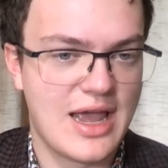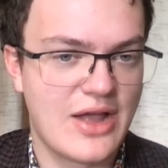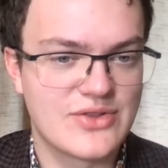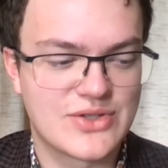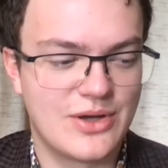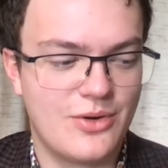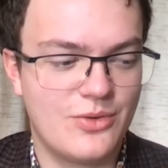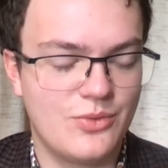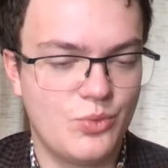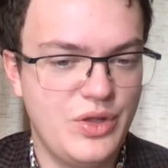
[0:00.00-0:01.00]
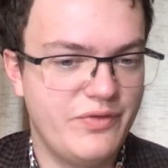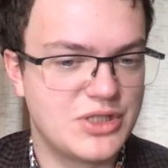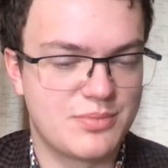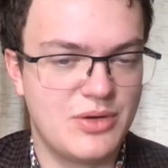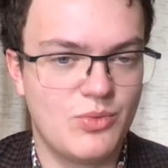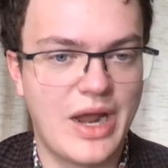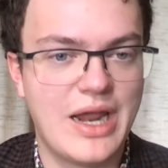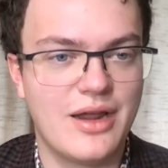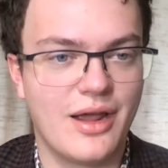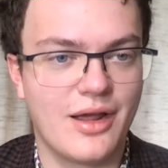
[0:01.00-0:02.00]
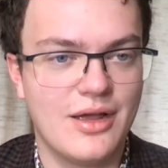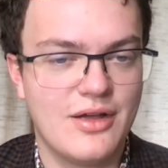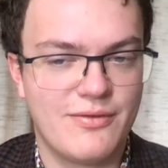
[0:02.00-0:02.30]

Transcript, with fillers: And so we've just been waiting